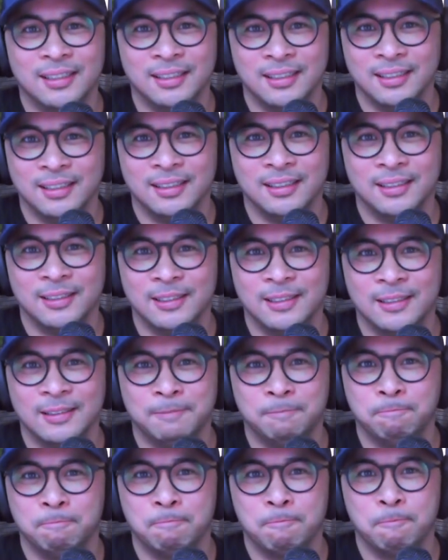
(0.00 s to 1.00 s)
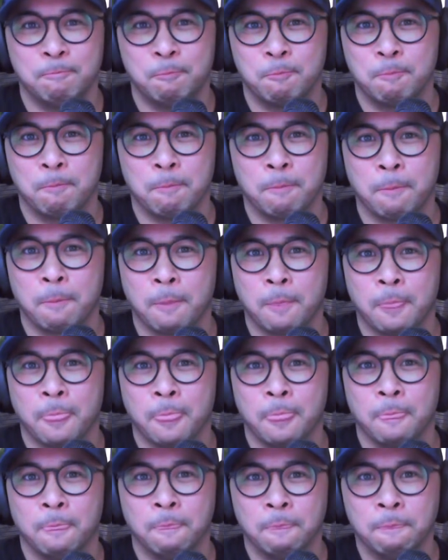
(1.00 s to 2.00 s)

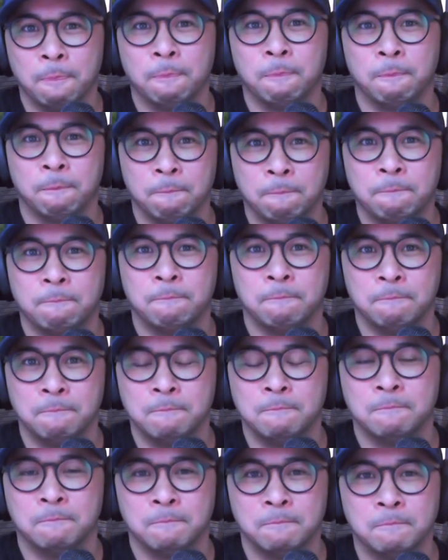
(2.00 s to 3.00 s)
(silent)